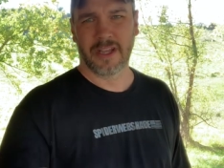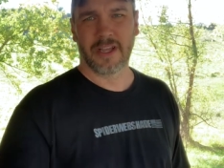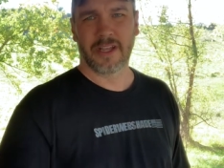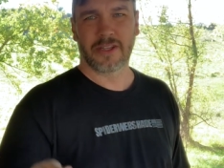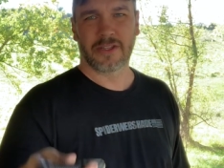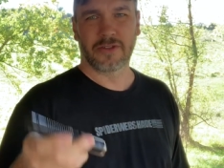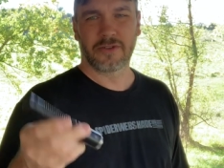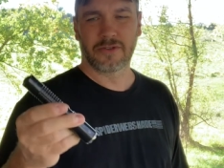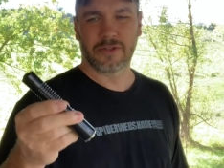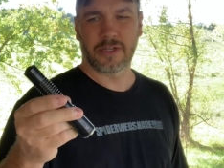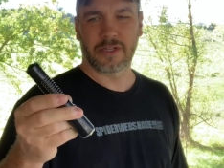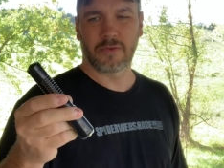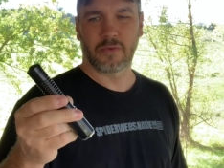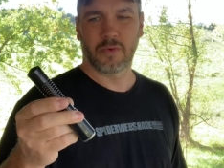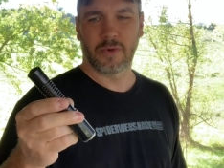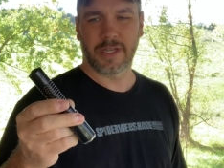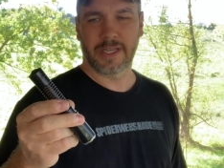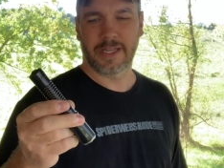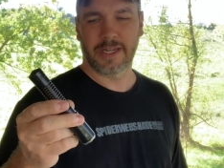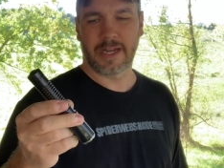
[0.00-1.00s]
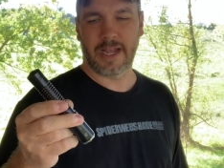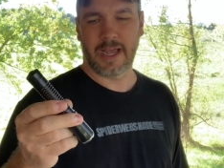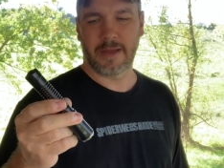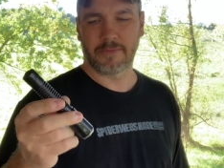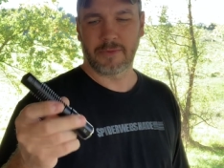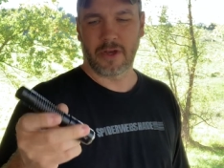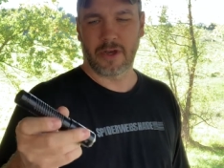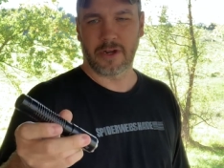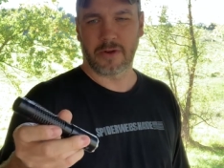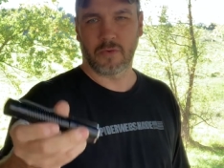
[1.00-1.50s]
usually when I'm
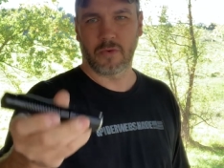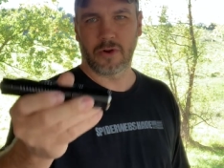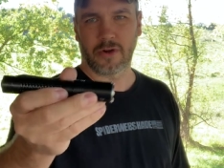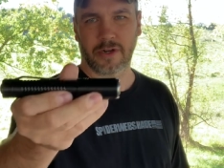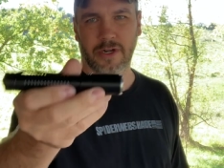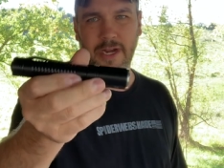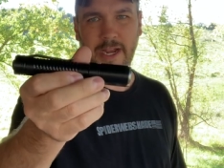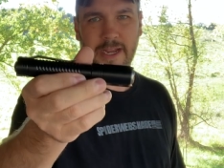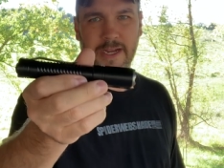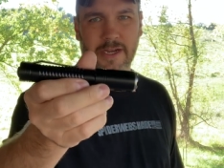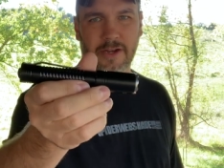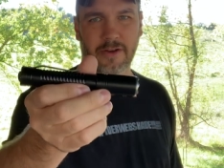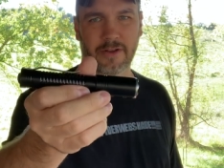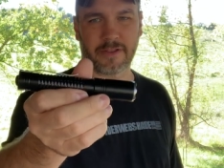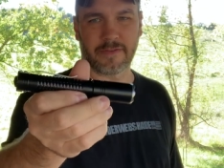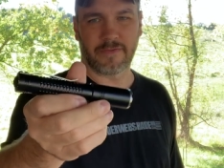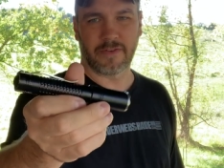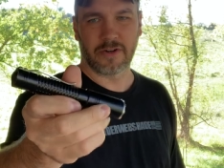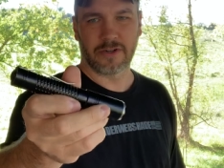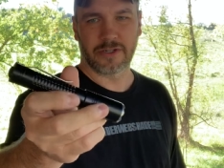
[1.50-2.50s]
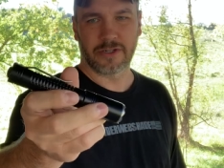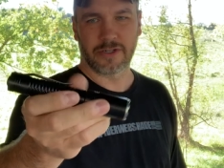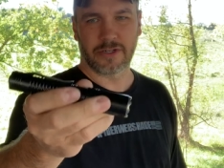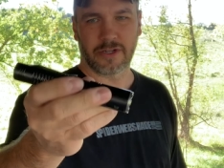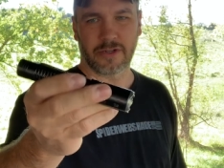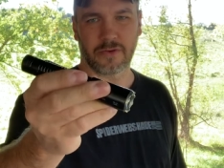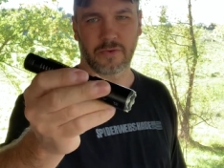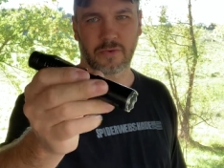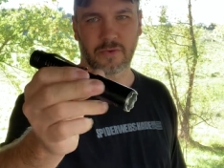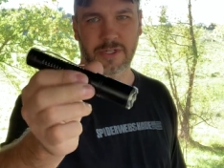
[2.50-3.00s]
not at work, I carry the version
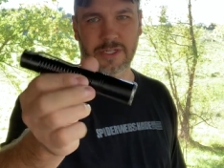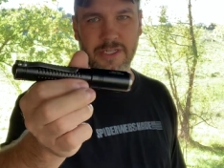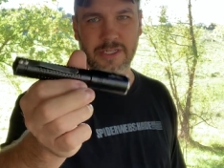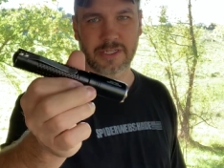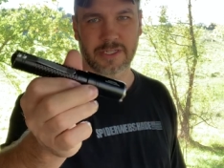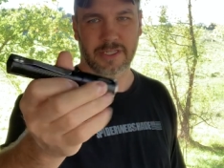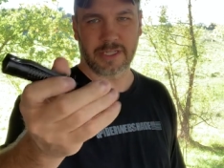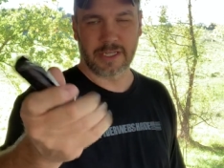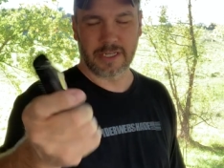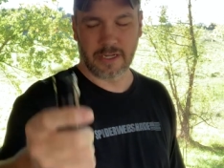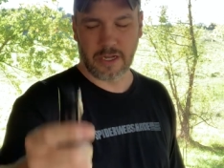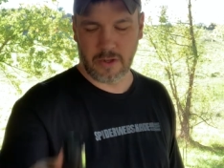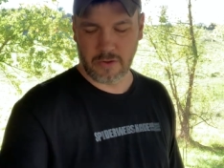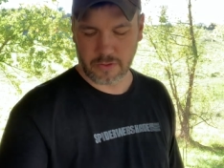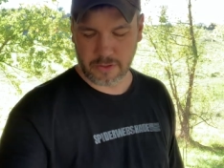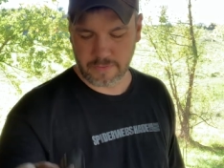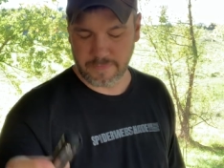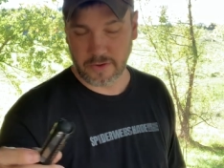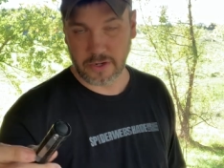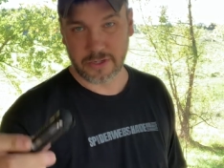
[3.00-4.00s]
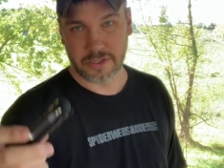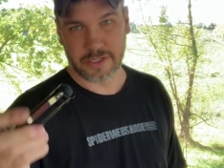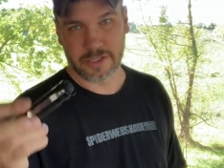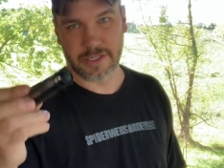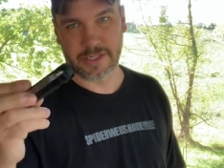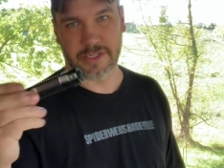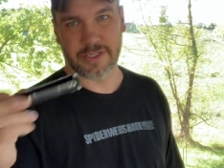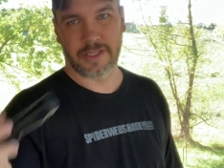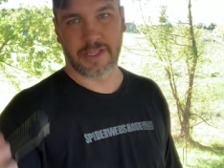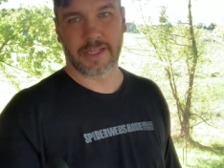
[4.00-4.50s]
two, which is the longer version.
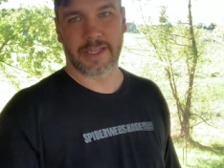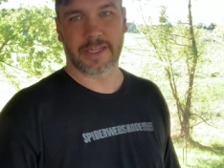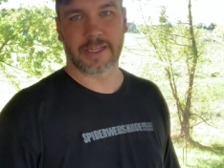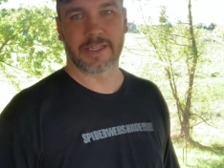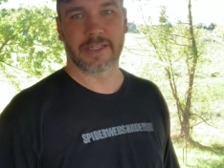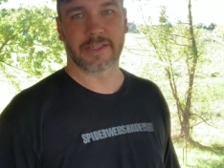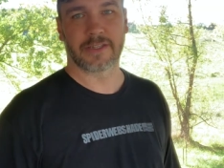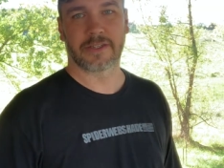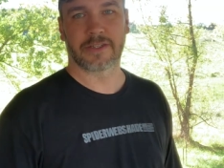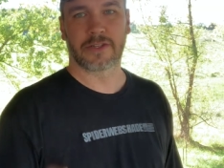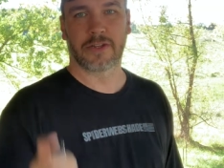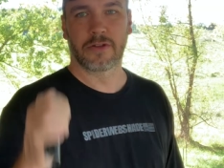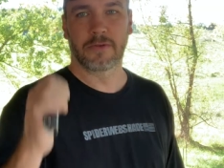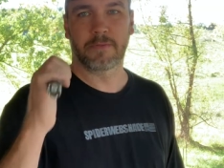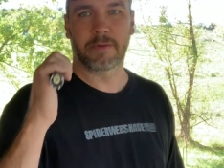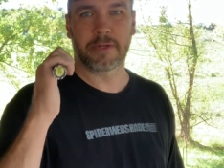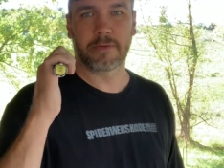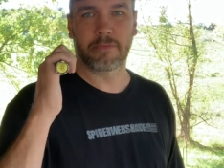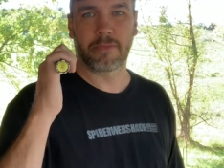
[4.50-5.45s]
This thing is stupid